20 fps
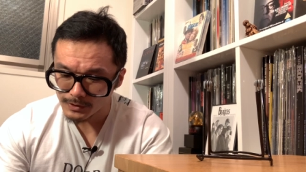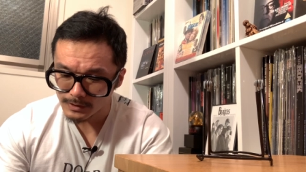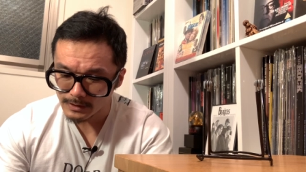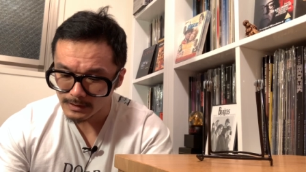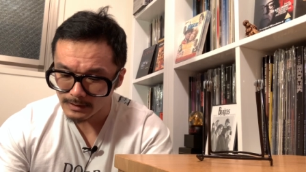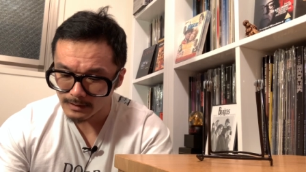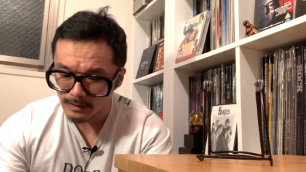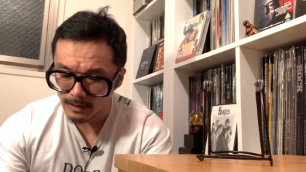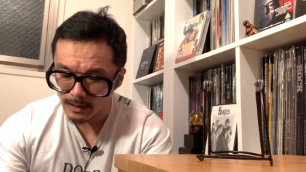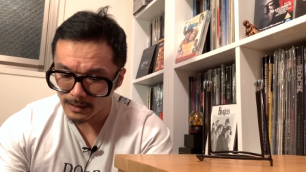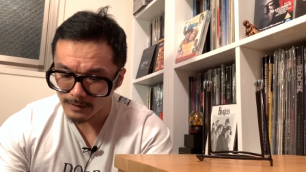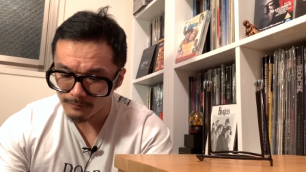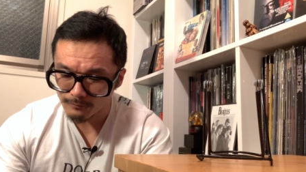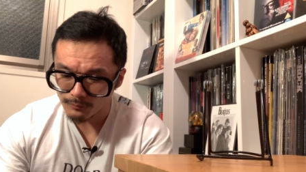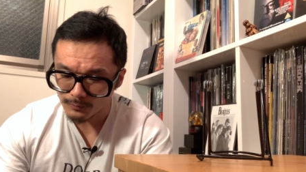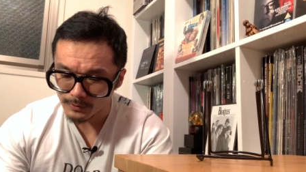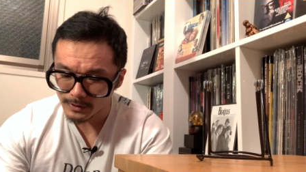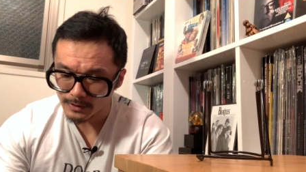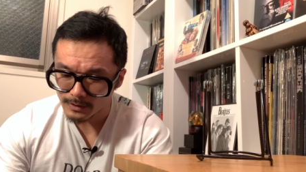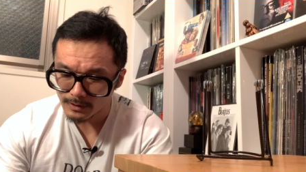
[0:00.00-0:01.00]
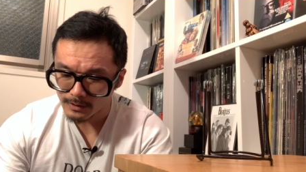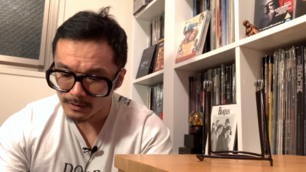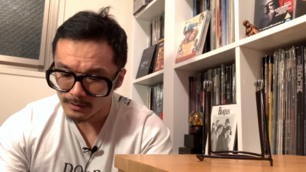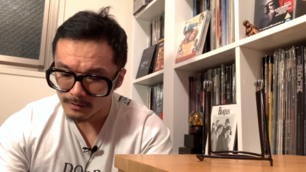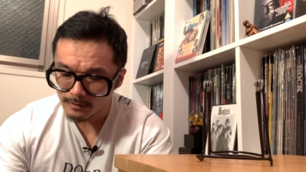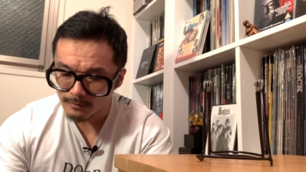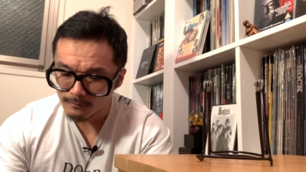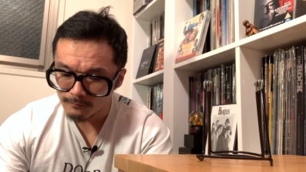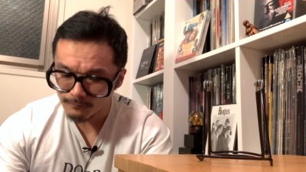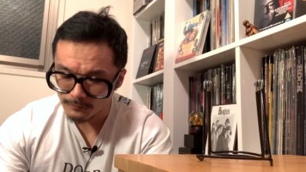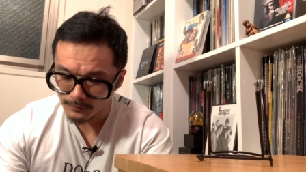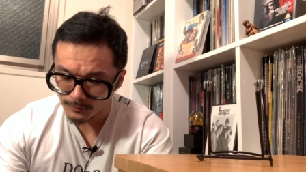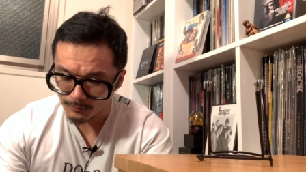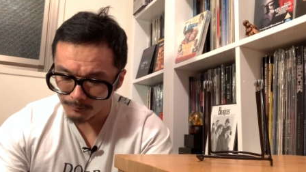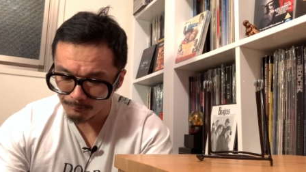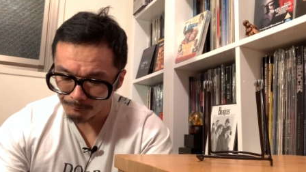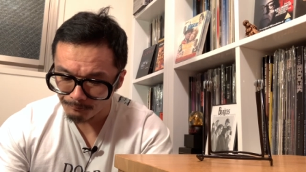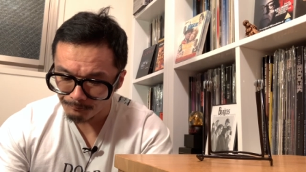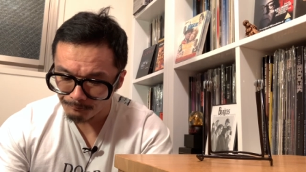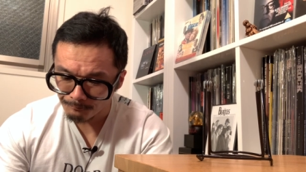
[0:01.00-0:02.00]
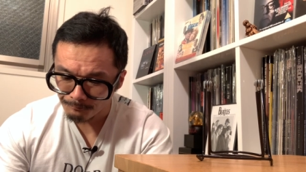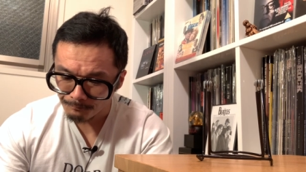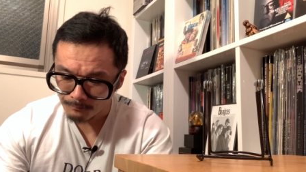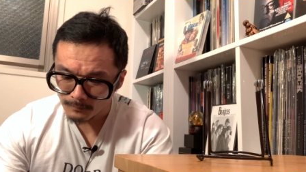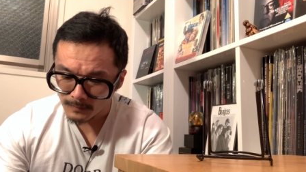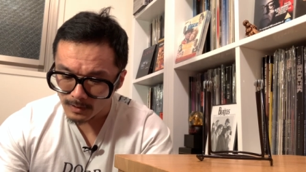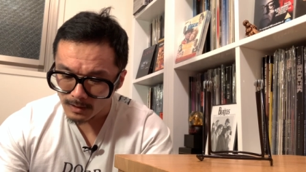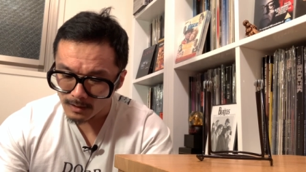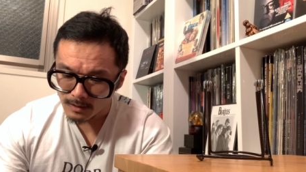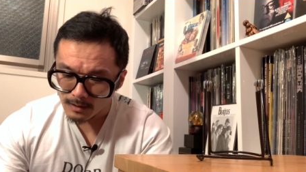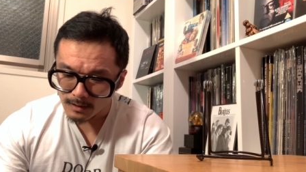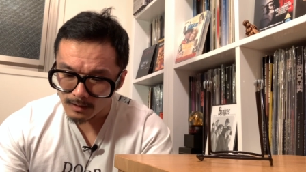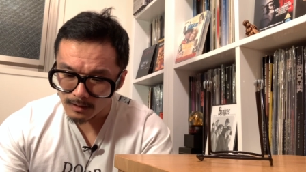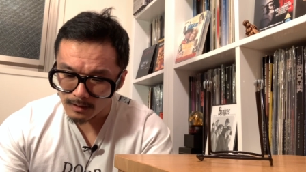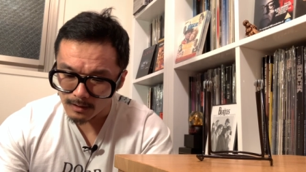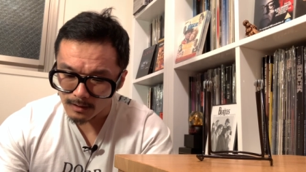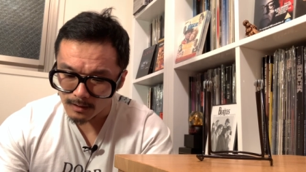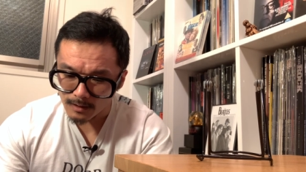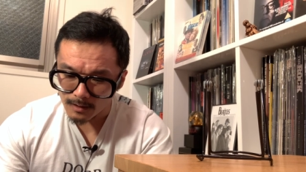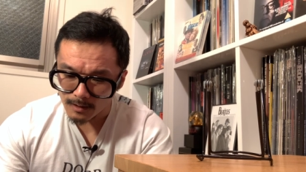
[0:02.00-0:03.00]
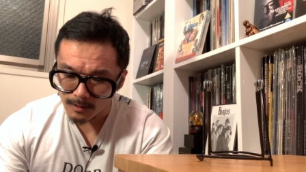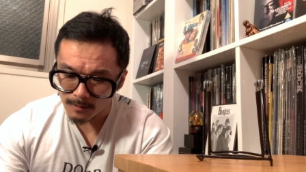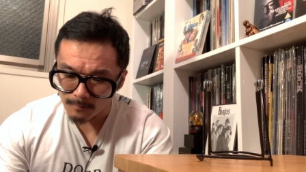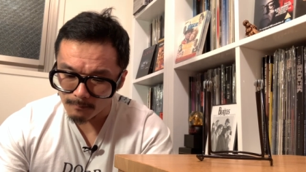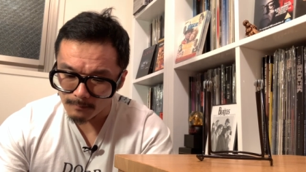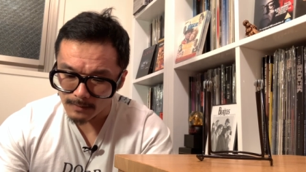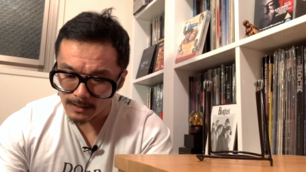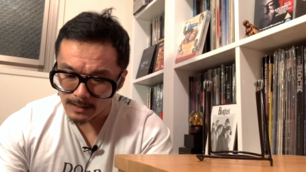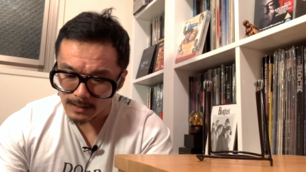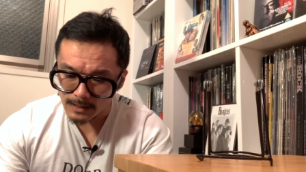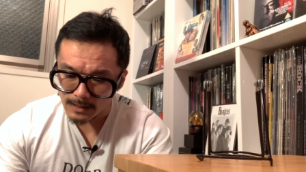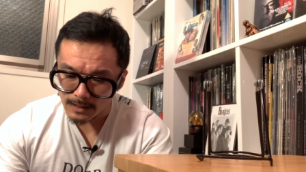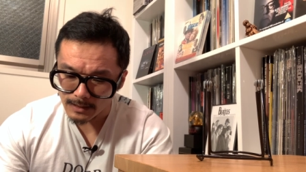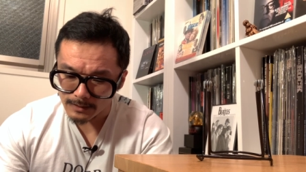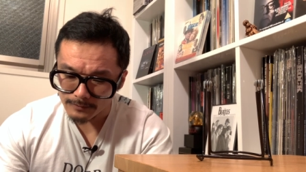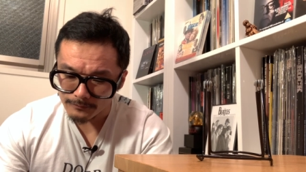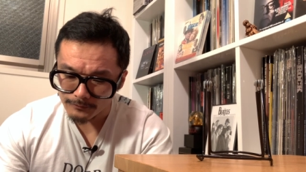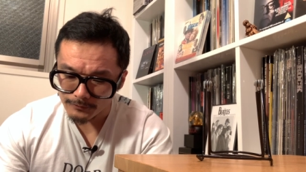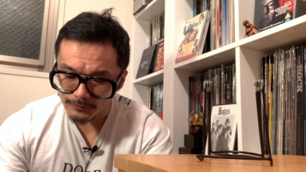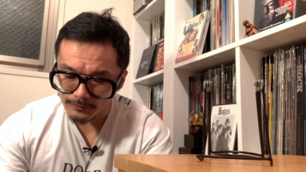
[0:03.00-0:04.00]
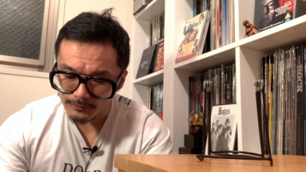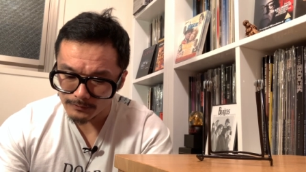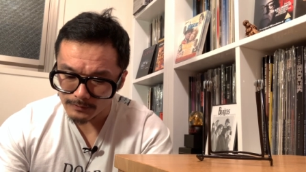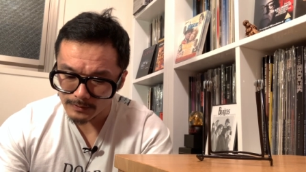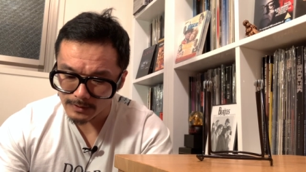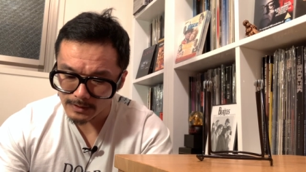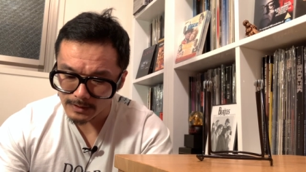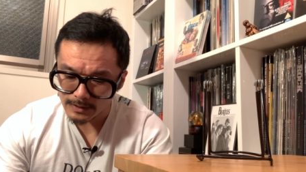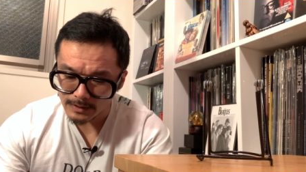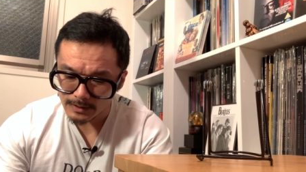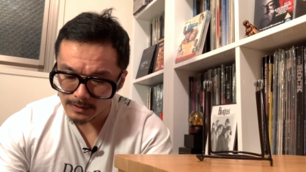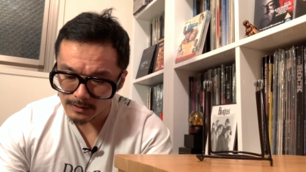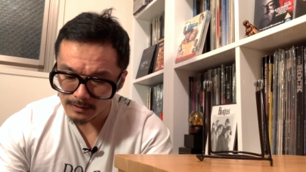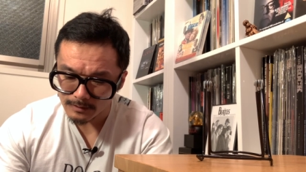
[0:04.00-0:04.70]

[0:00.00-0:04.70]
and ivory film. Um, and the